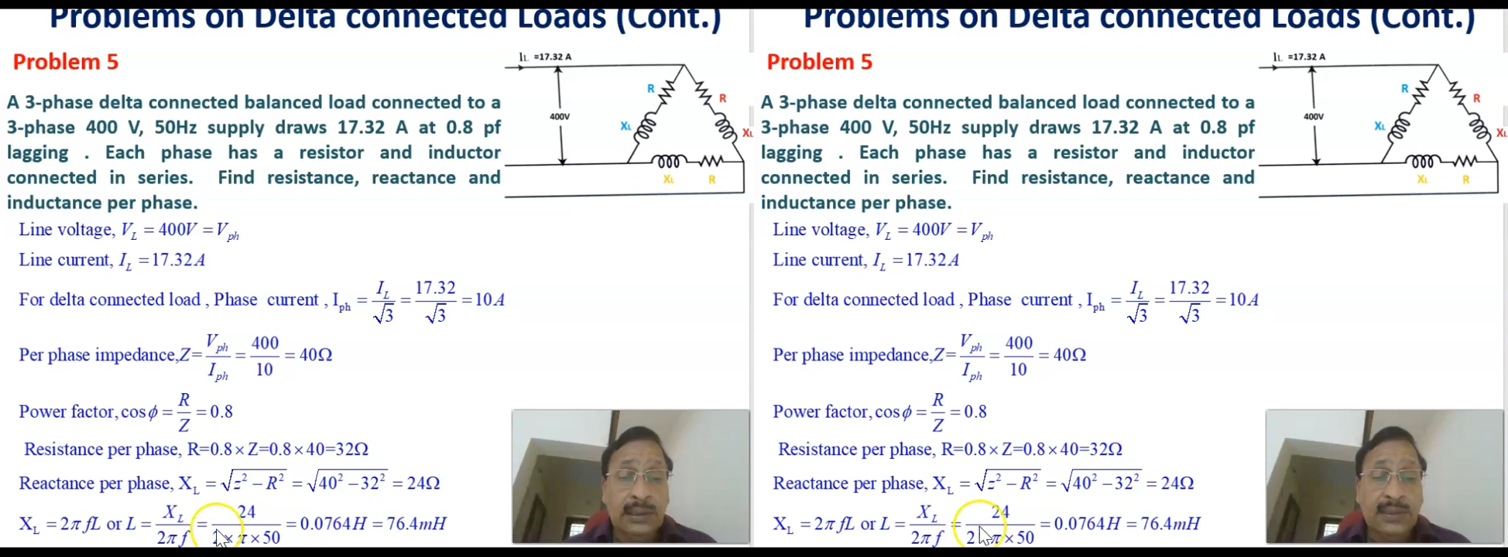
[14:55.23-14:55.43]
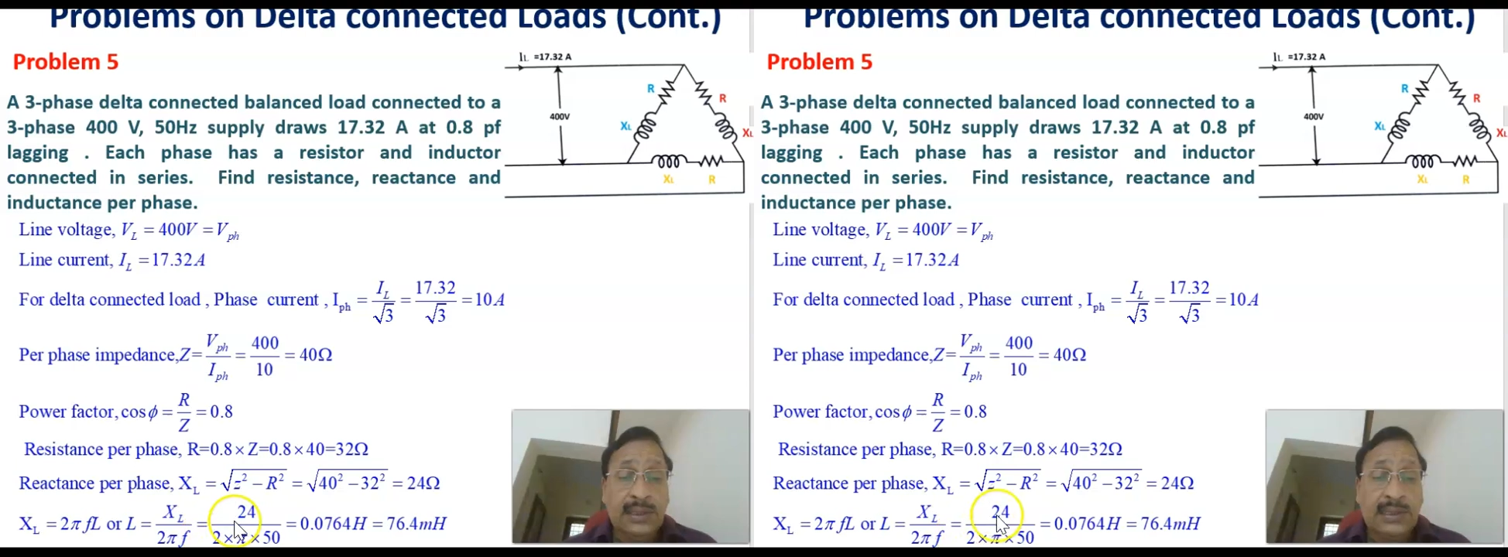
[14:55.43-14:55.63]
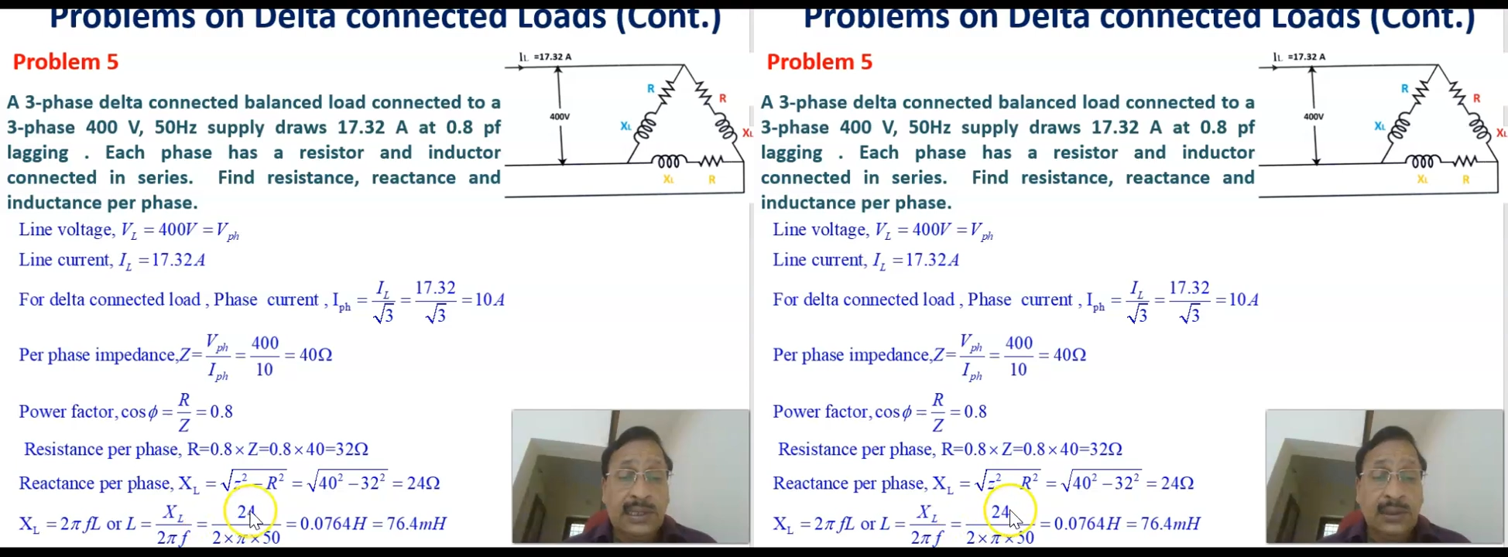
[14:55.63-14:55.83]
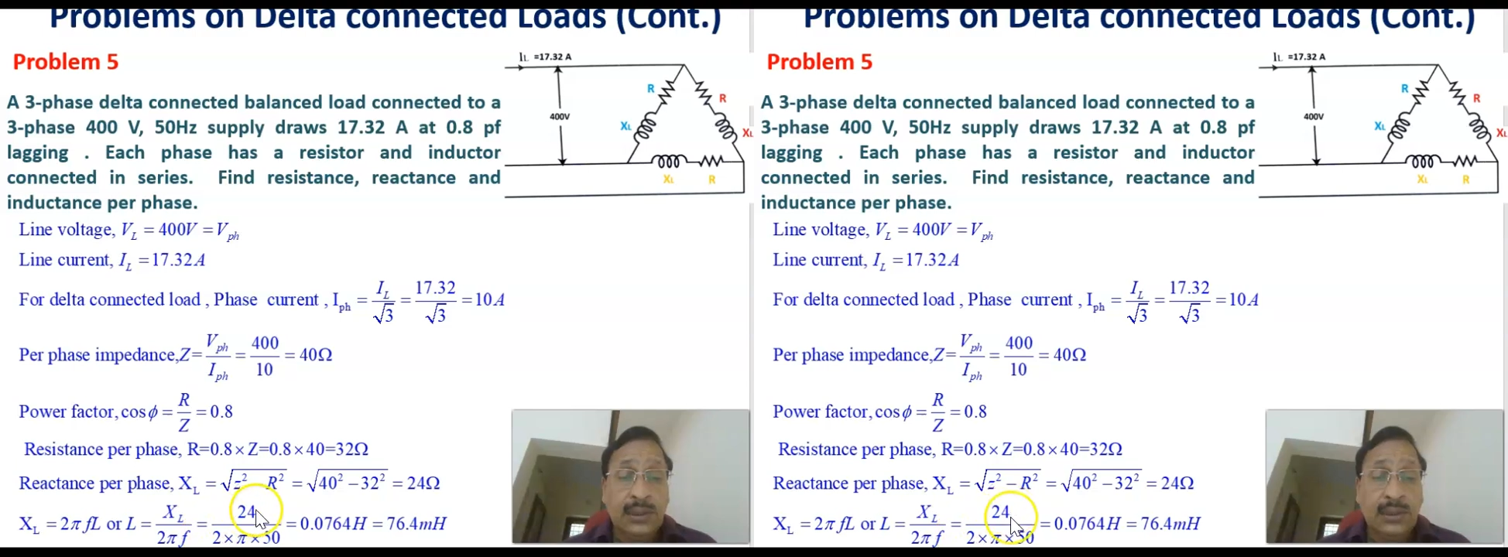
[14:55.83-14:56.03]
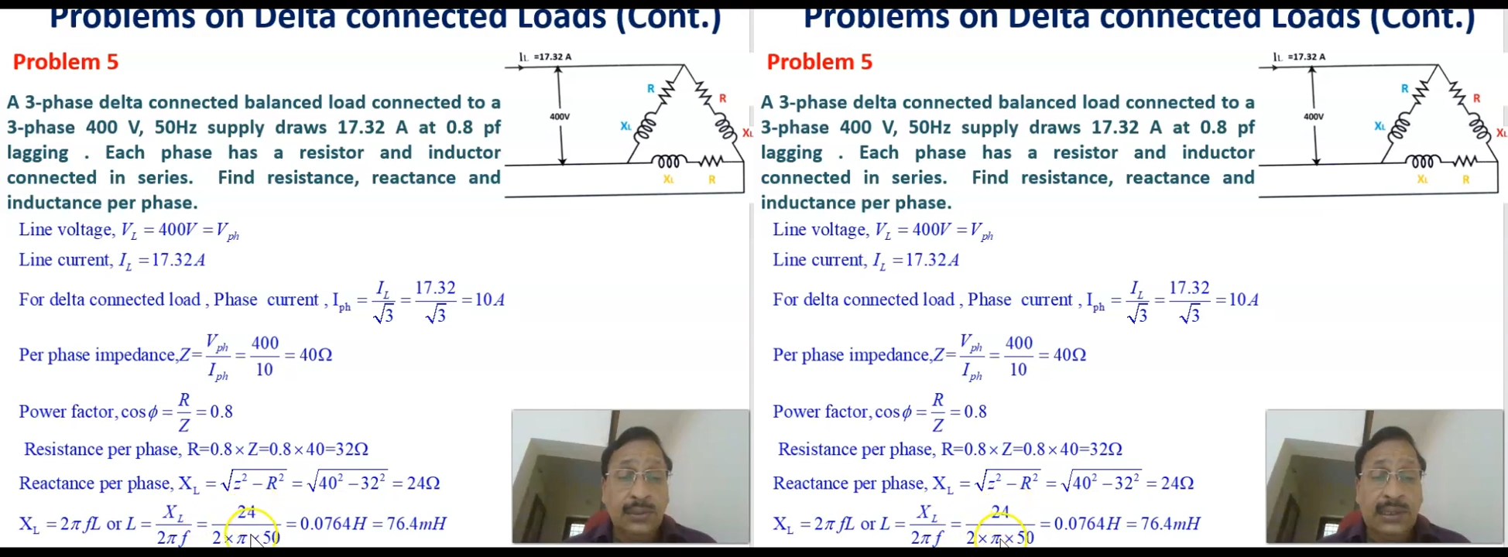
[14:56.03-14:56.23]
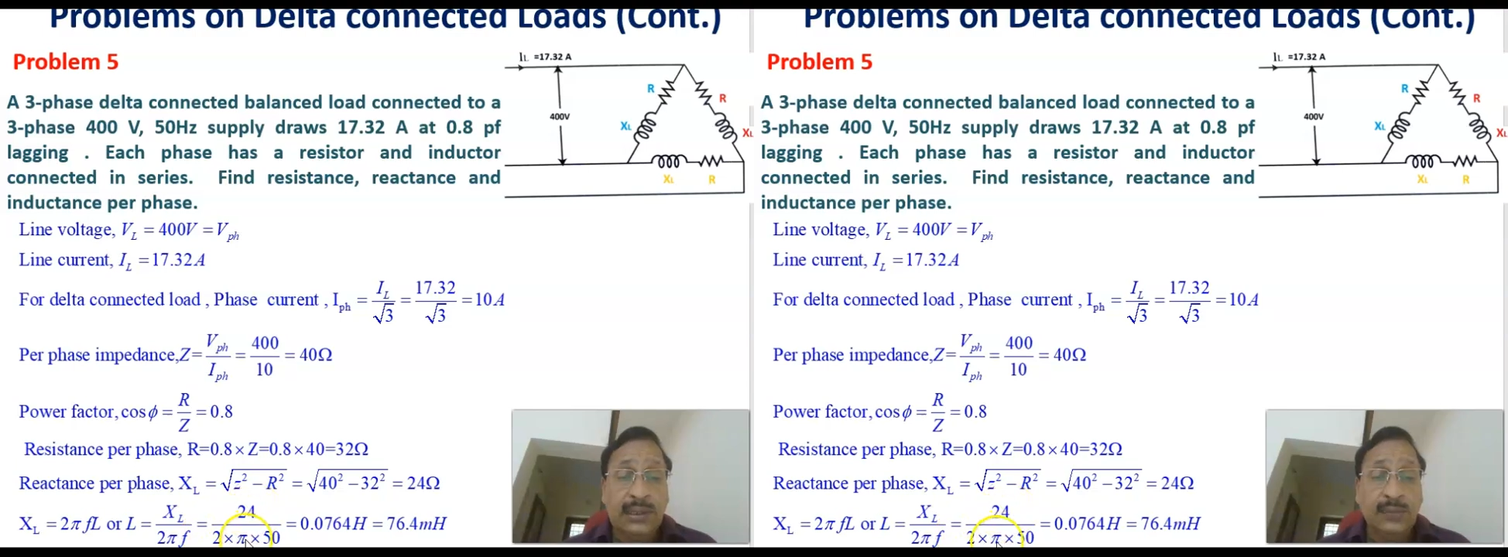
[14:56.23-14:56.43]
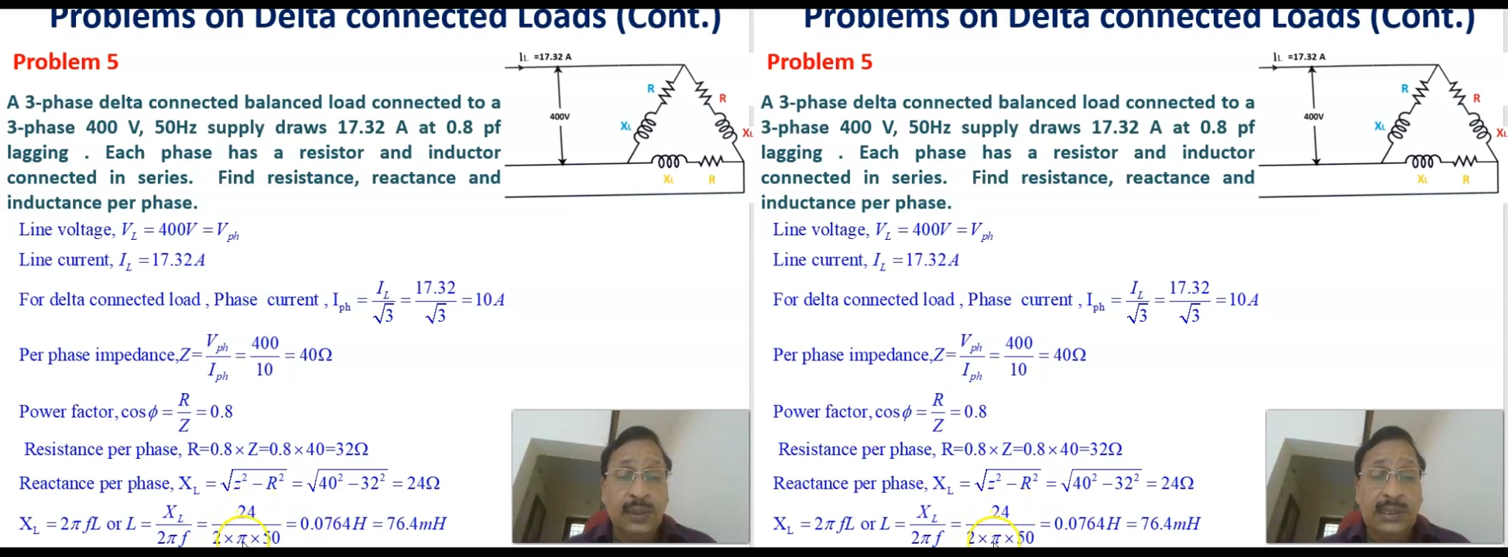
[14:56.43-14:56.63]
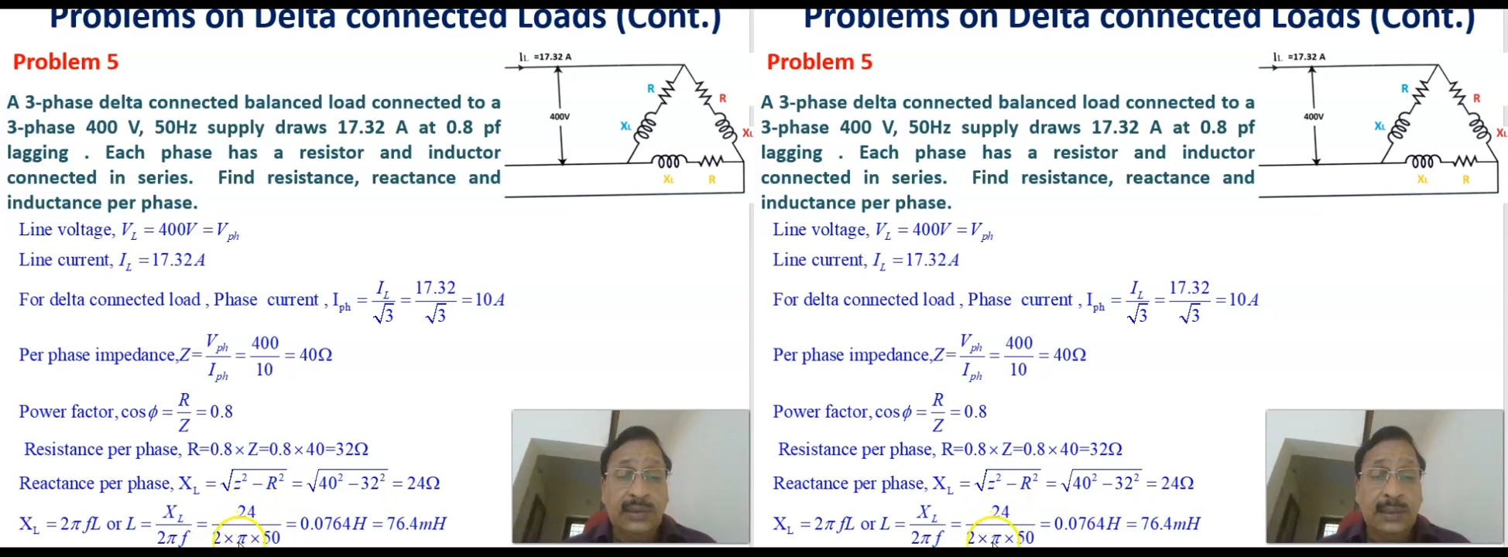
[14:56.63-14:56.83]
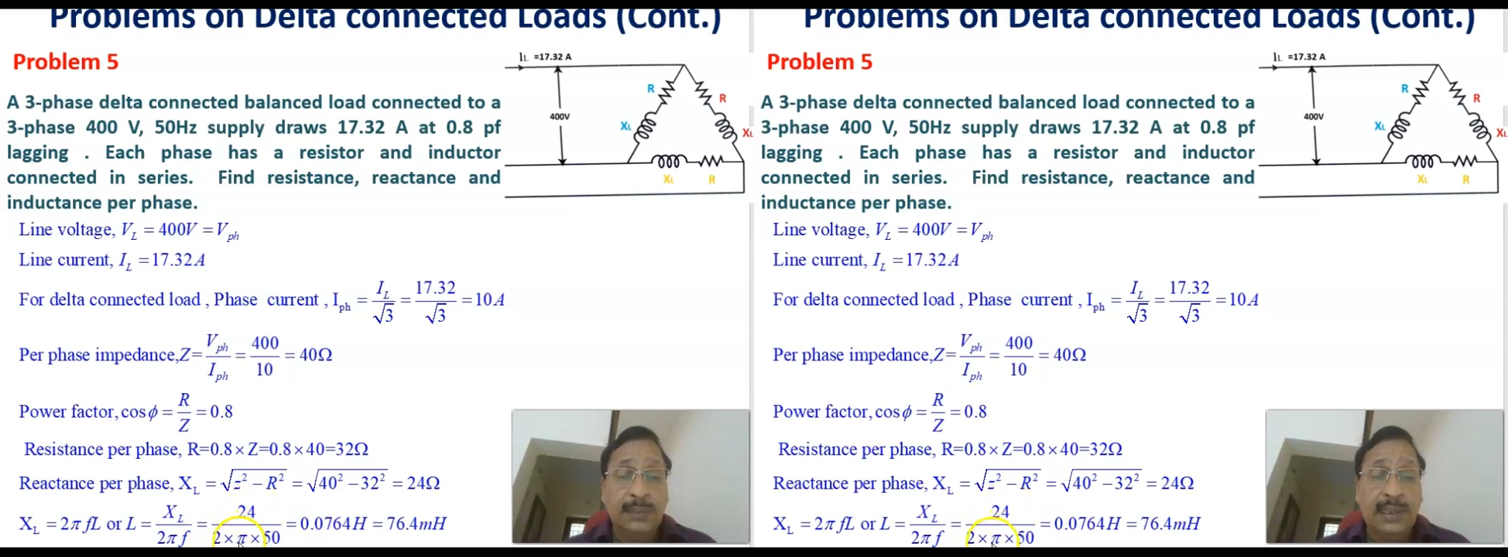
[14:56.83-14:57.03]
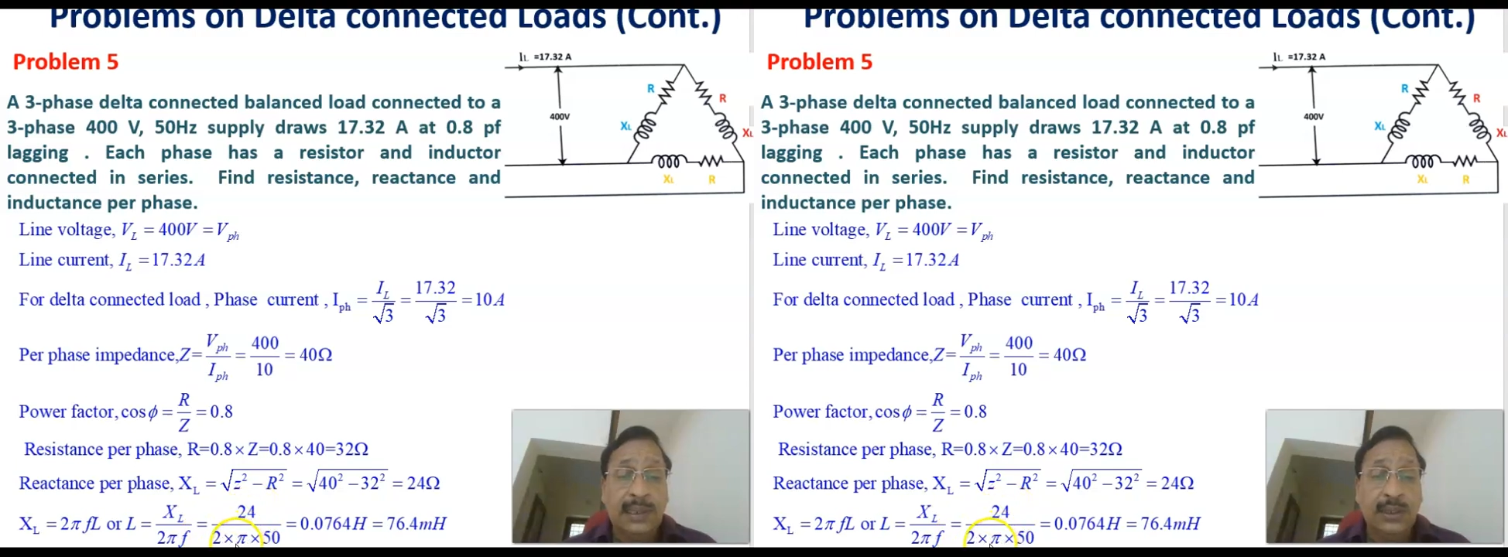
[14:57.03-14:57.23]
which is equal to 24 divided
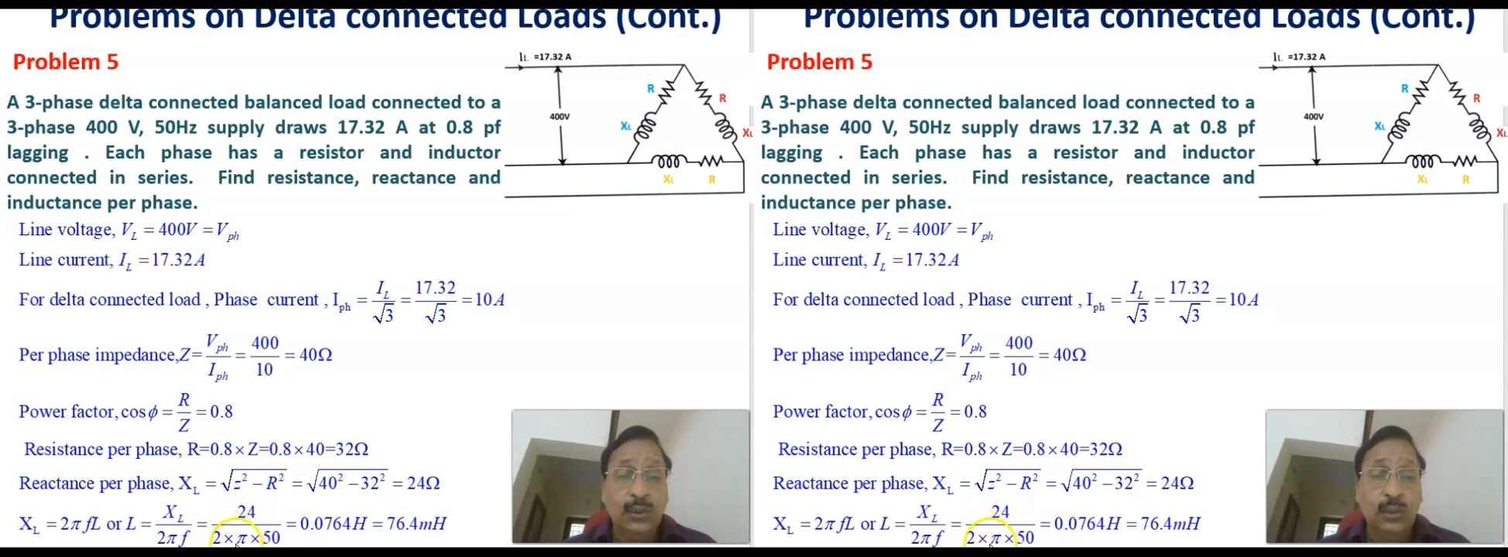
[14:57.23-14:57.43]
by